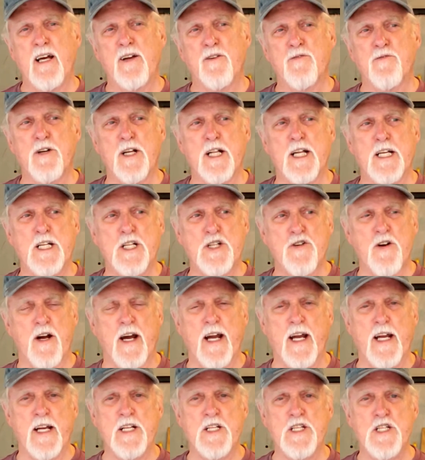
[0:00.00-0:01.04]
really
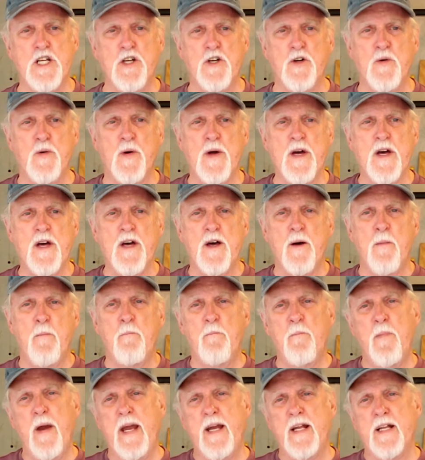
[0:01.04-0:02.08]
trying to
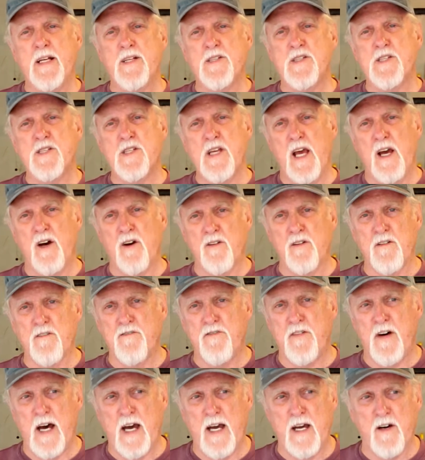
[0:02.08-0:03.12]
make a sound
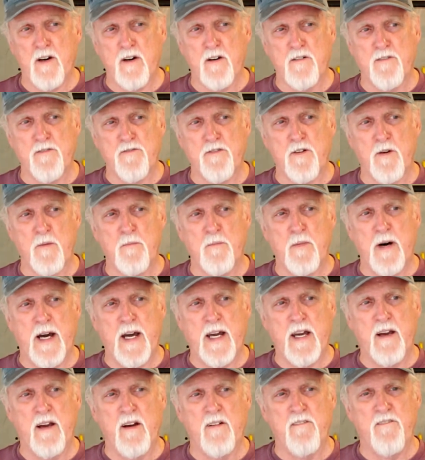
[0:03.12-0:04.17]
file from
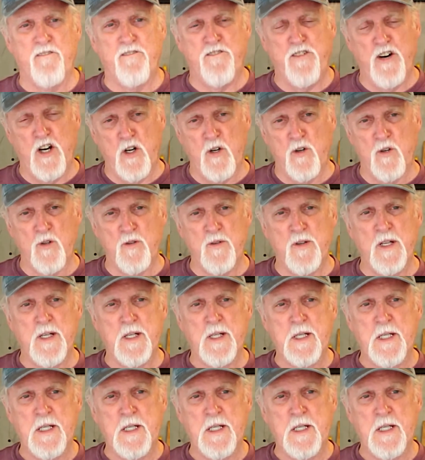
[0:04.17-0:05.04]
my phone